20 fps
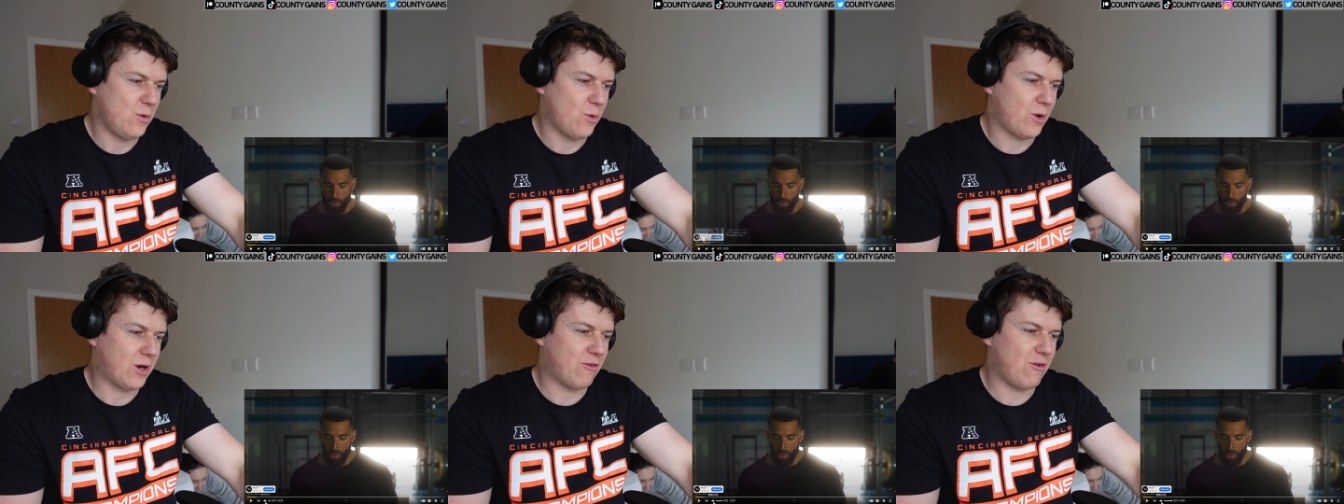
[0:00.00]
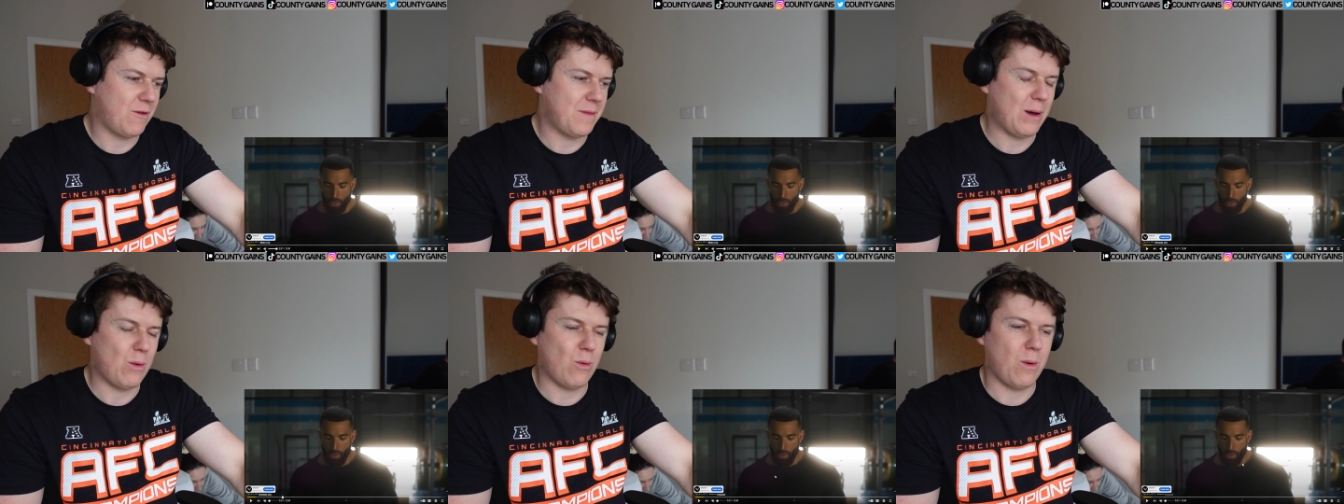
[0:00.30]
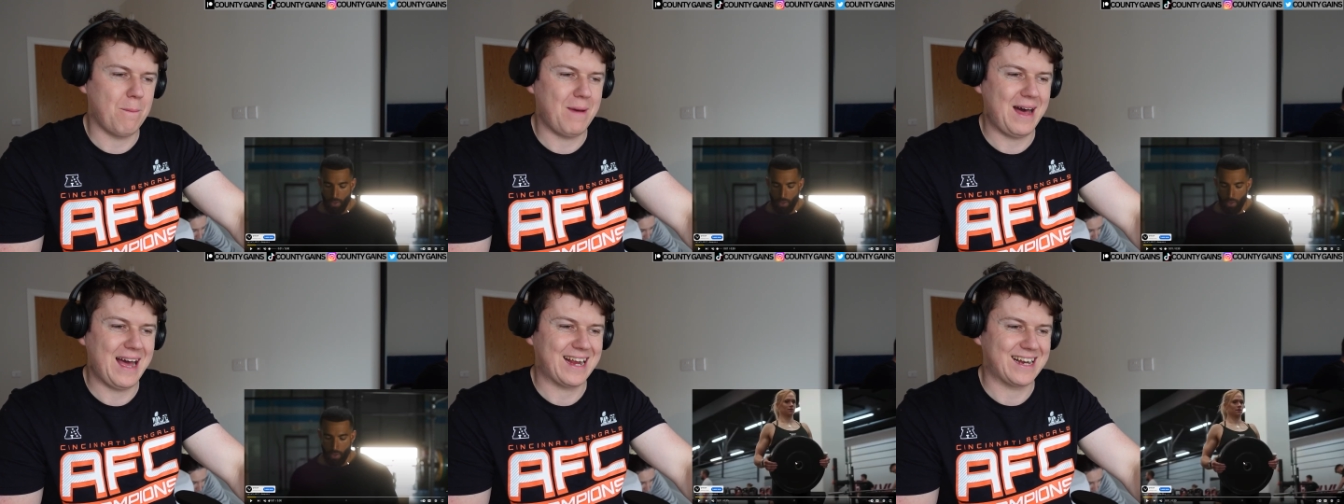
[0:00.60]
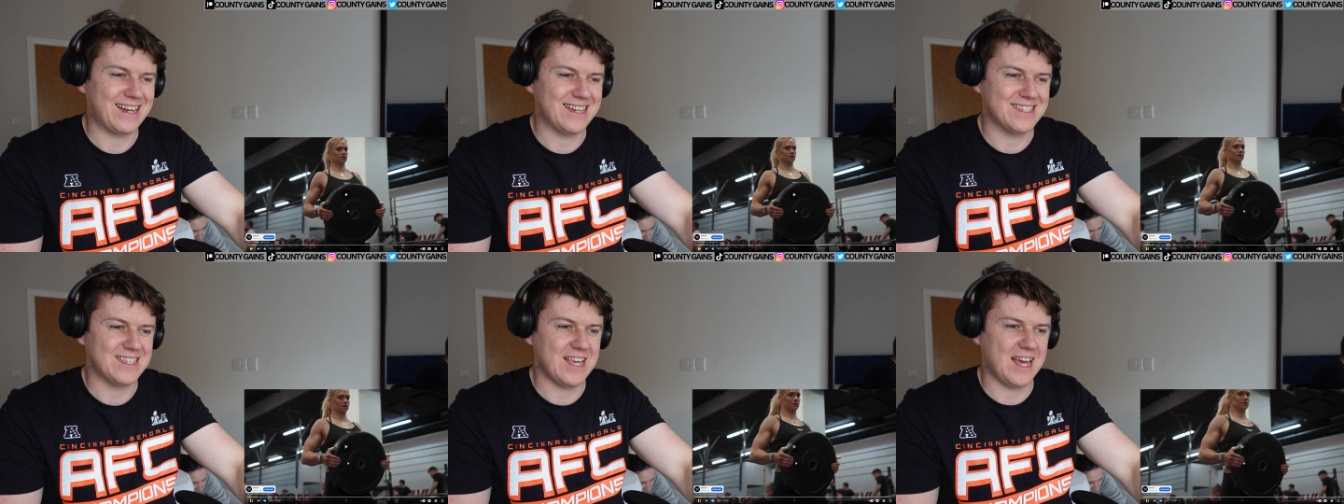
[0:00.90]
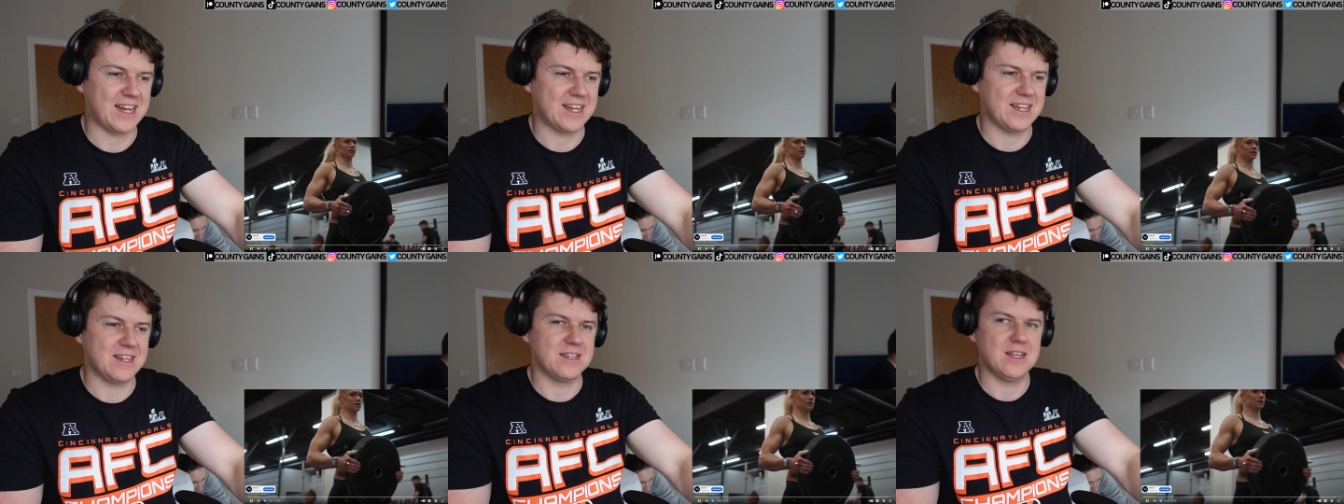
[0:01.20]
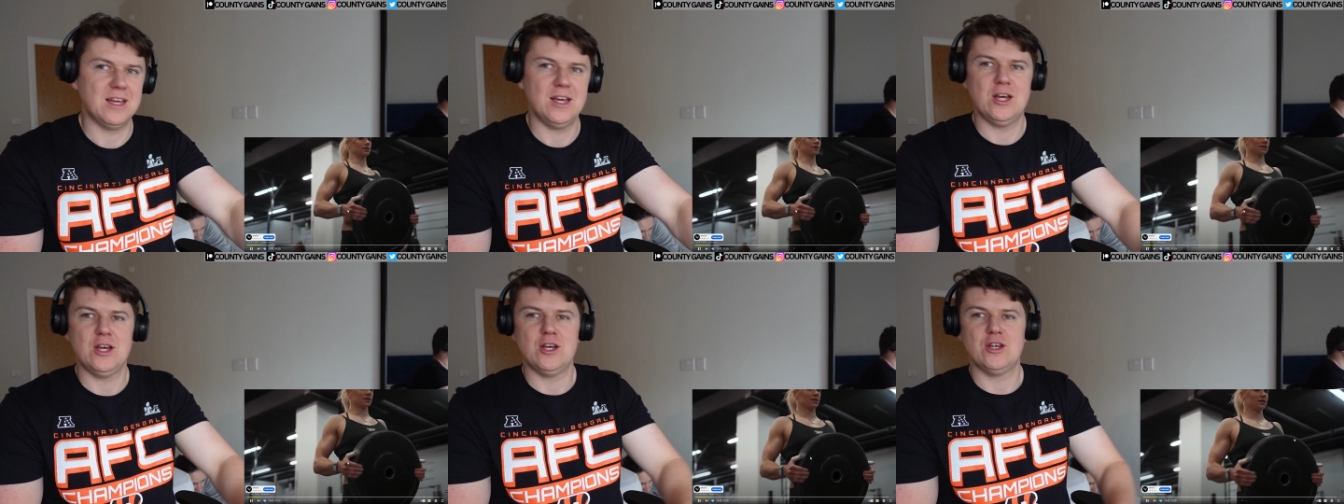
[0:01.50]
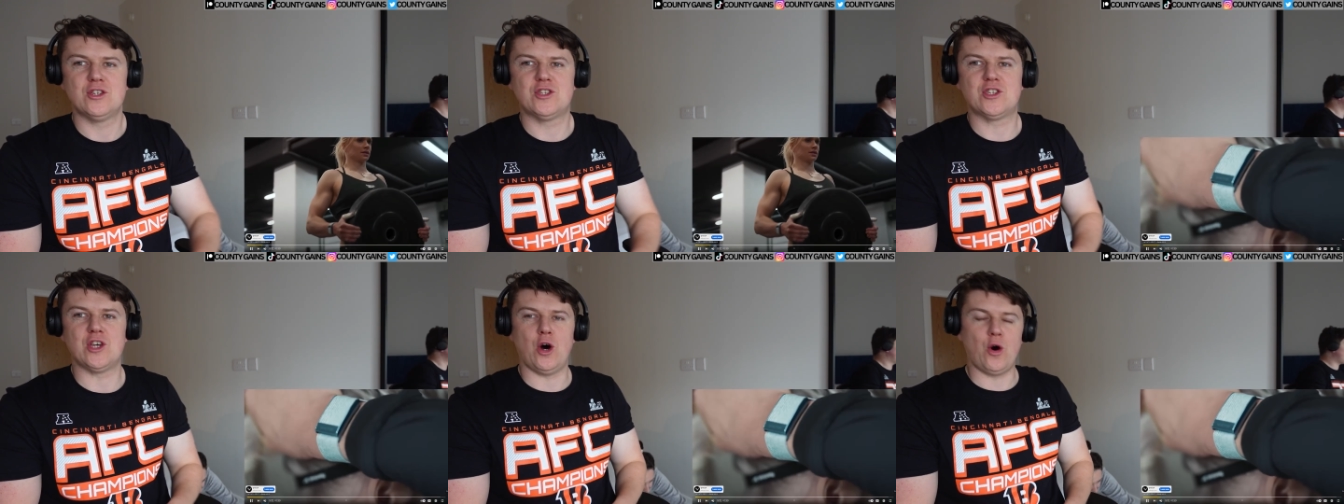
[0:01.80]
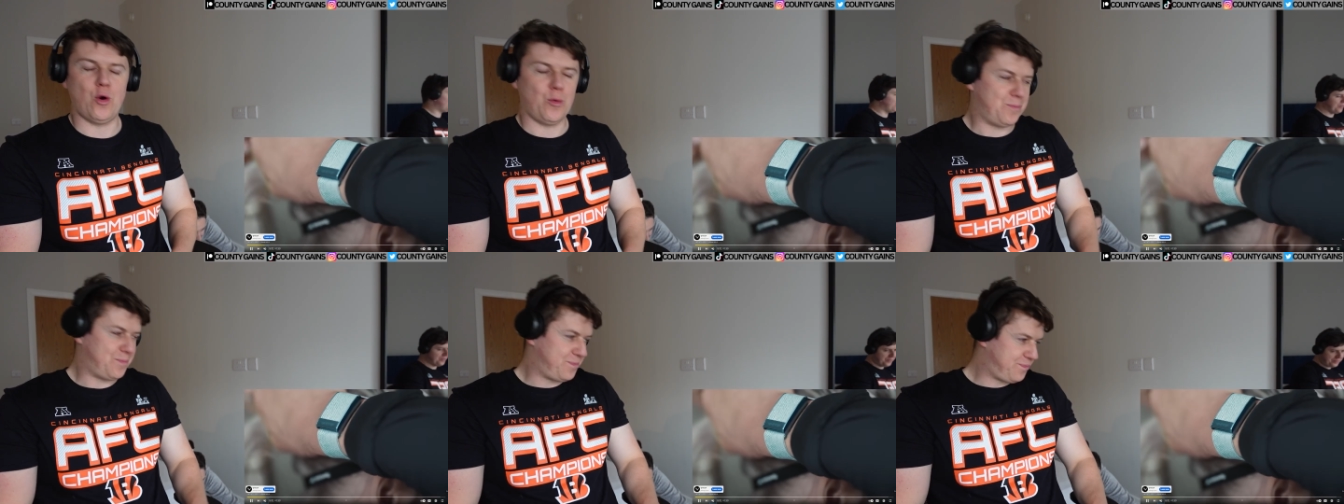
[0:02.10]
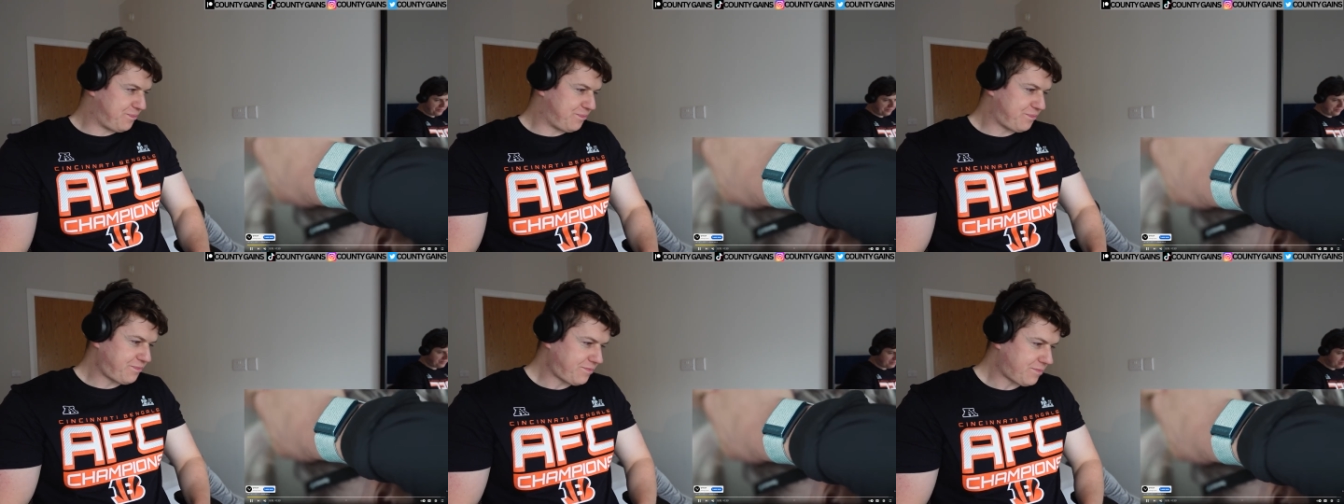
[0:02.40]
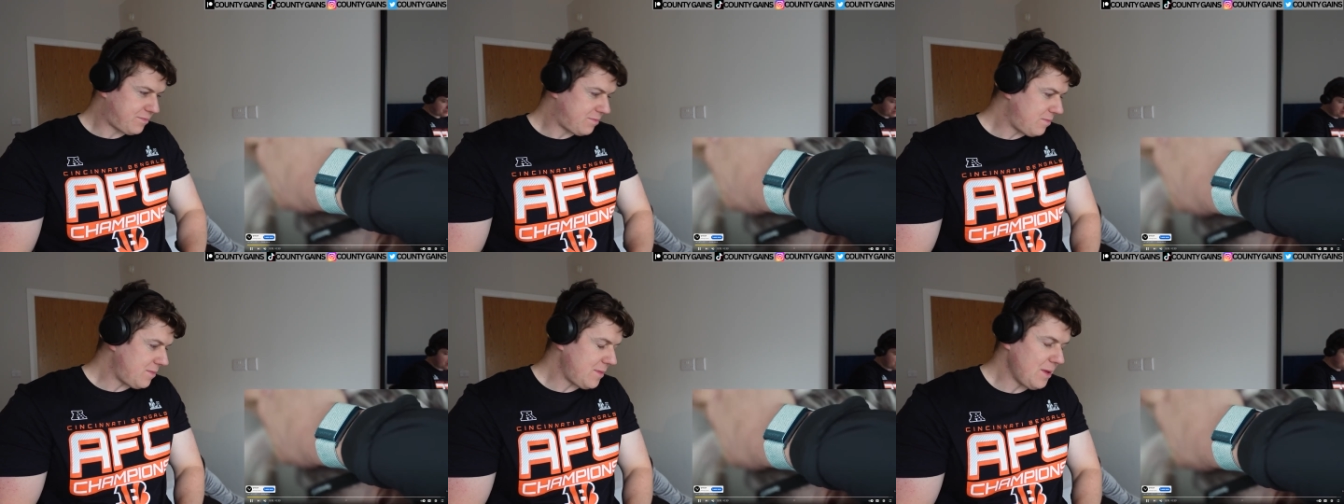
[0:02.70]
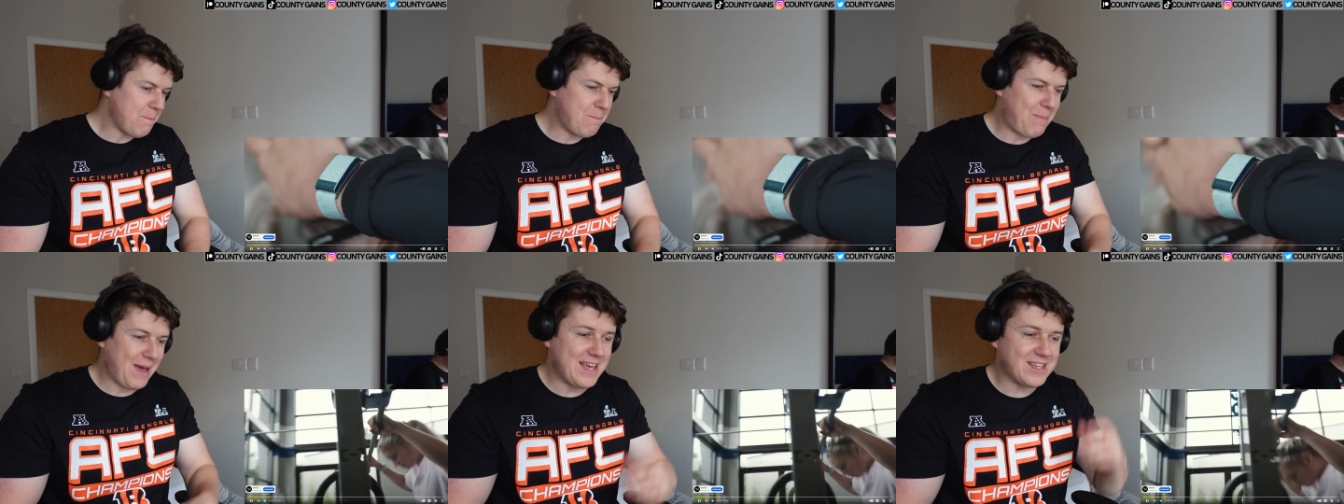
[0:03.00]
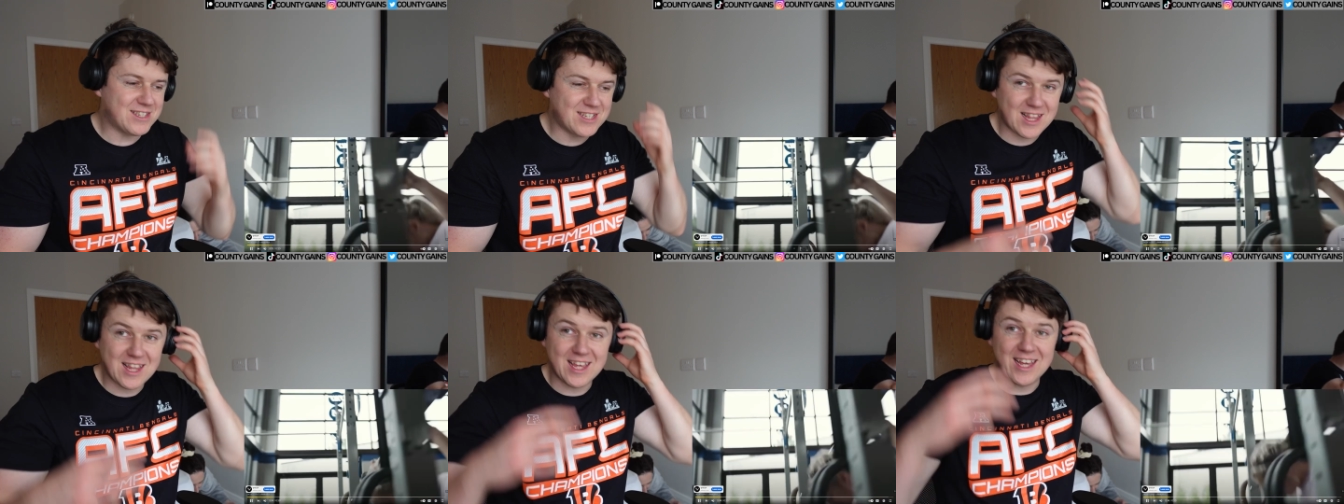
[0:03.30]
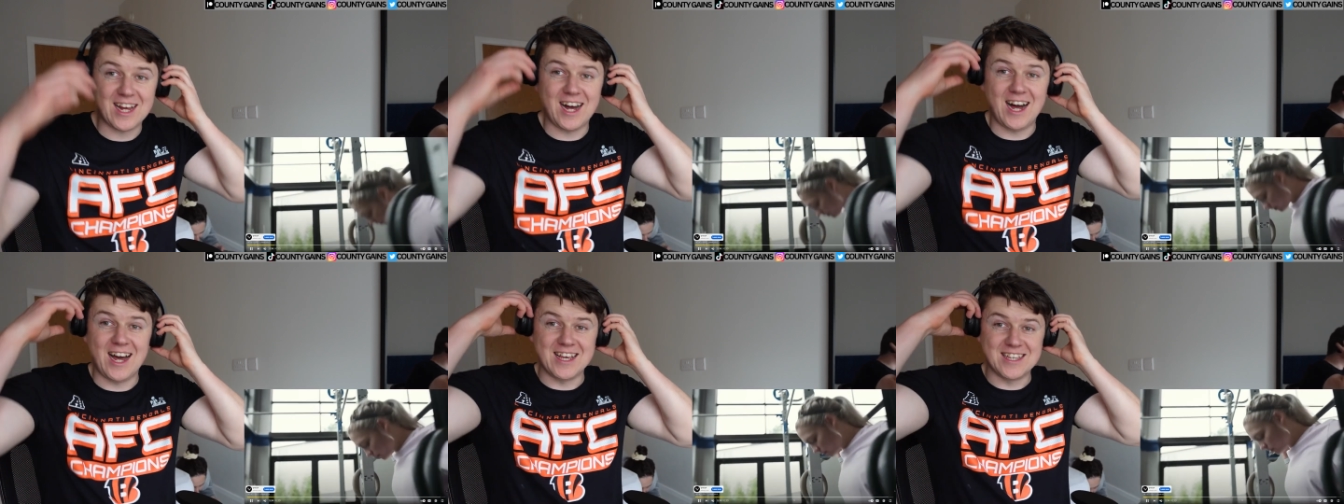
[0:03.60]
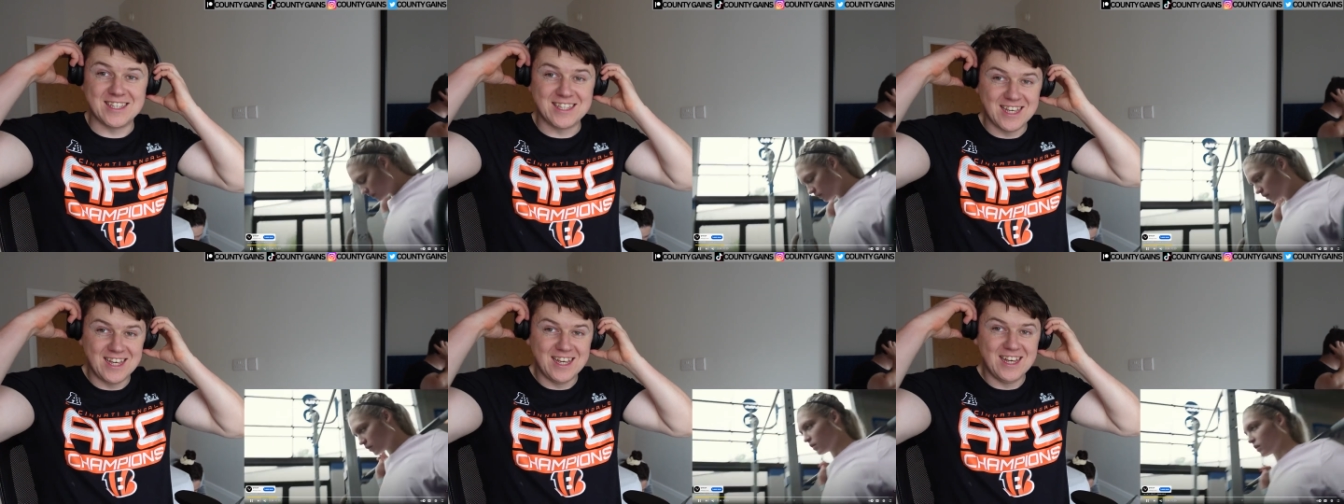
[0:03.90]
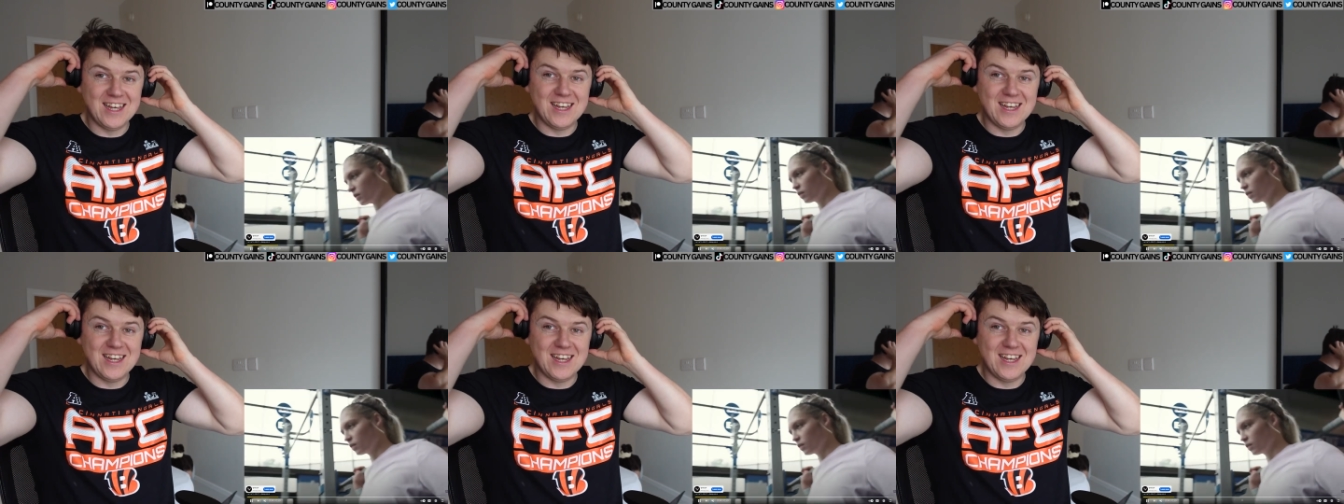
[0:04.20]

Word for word: We're going to run that one back in a second. So basically, guys,